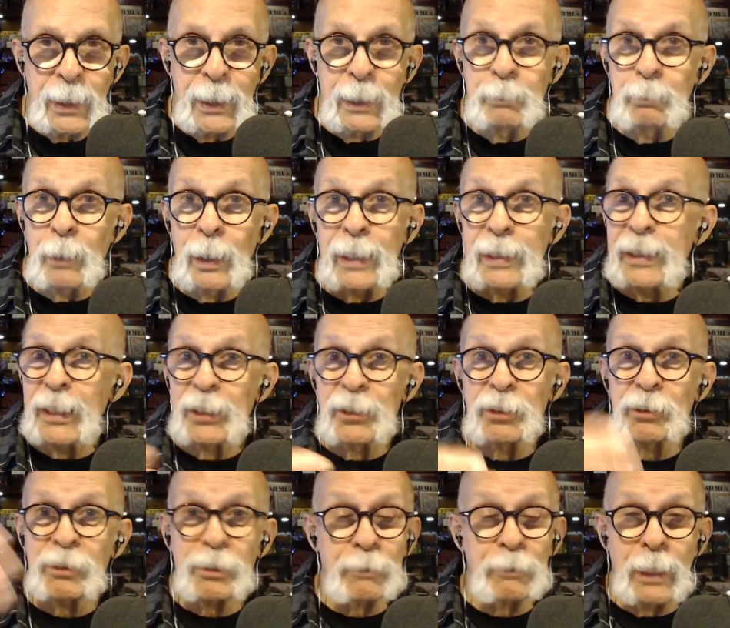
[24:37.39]
and mine had
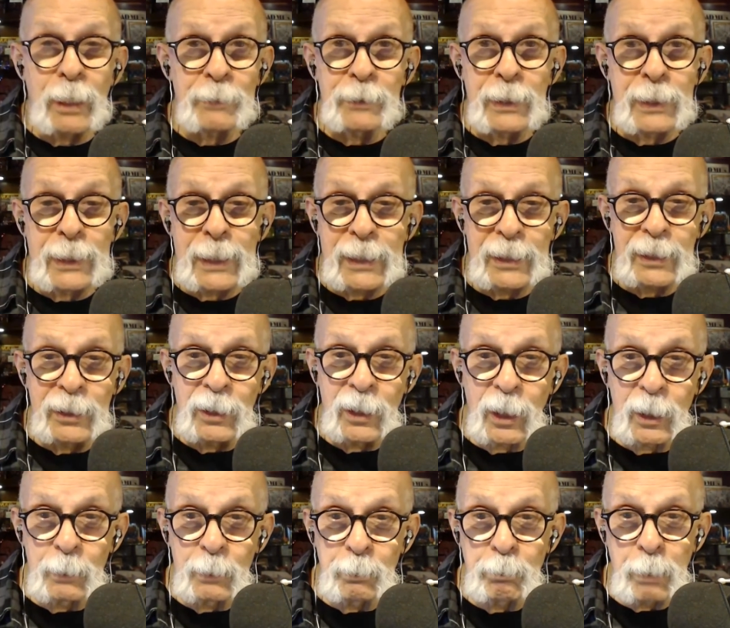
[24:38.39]
just arrived and I hadn't
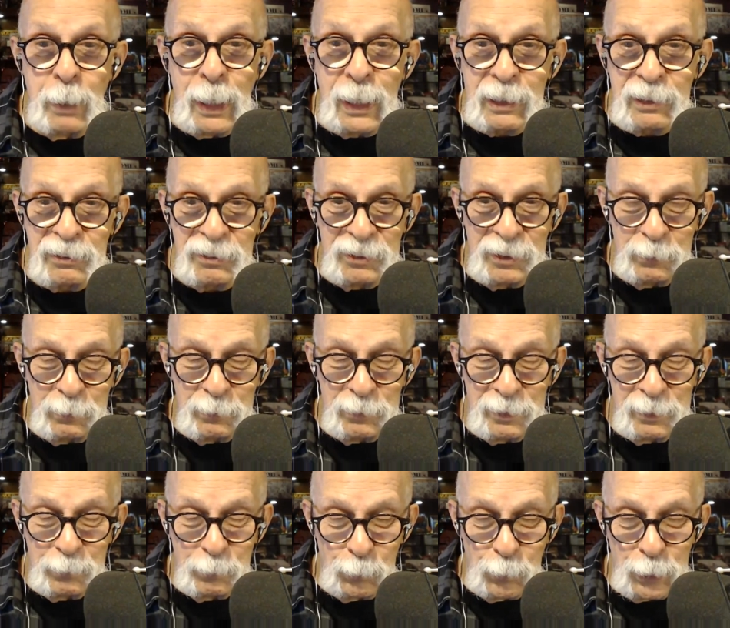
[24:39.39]
unboxed it
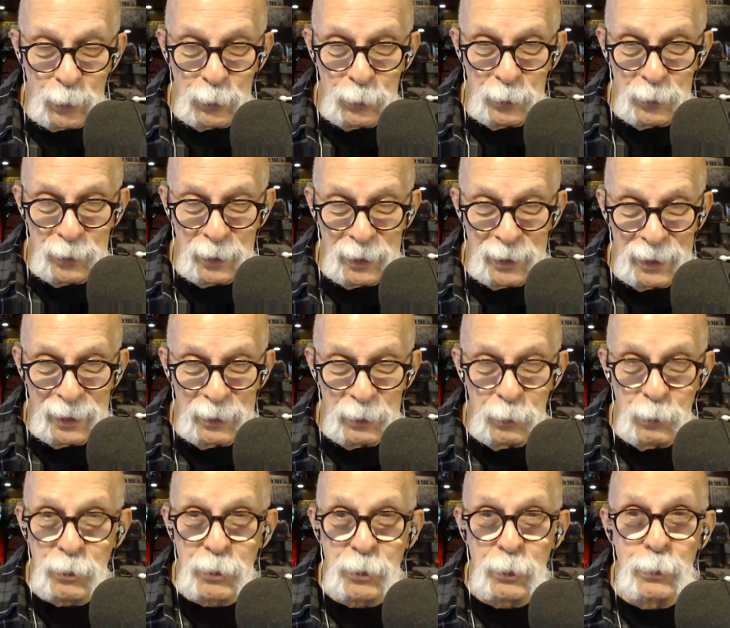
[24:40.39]
when uh,
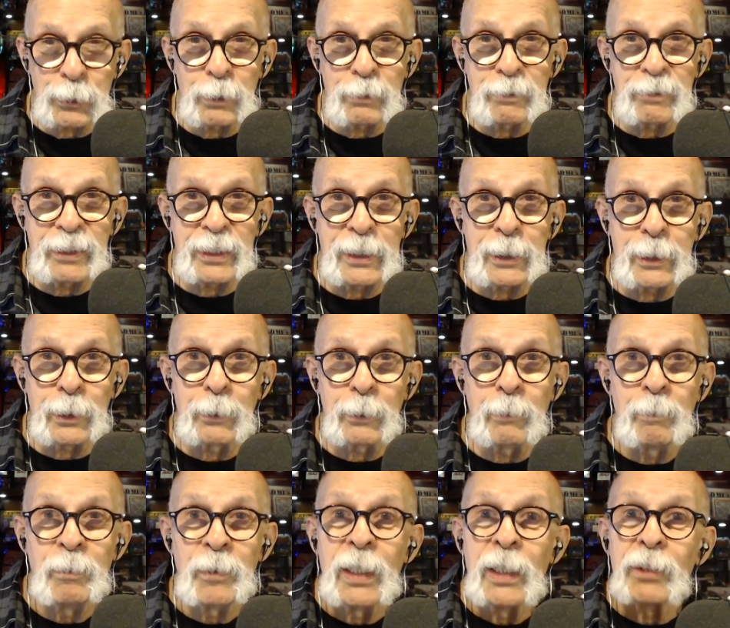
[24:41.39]
you showed your
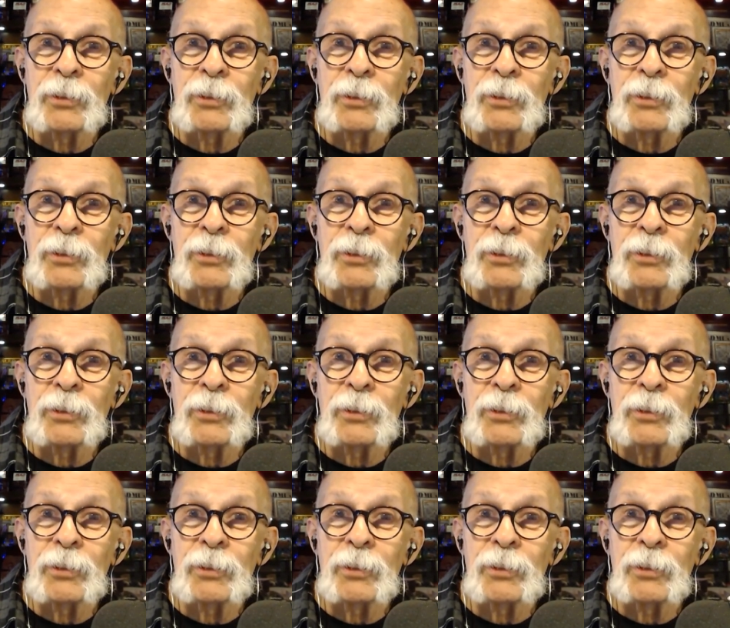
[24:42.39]
video.